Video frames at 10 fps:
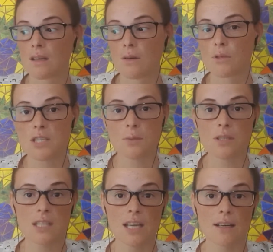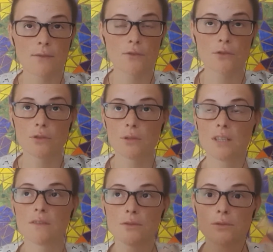when she was scared to go
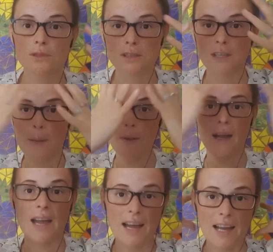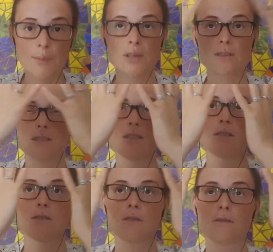into the MRI because
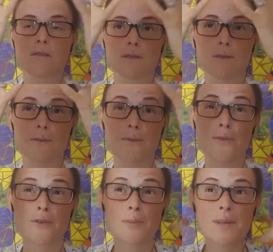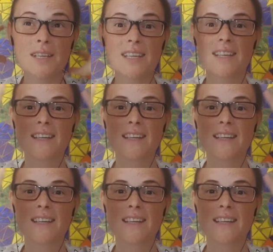she's claustrophobic.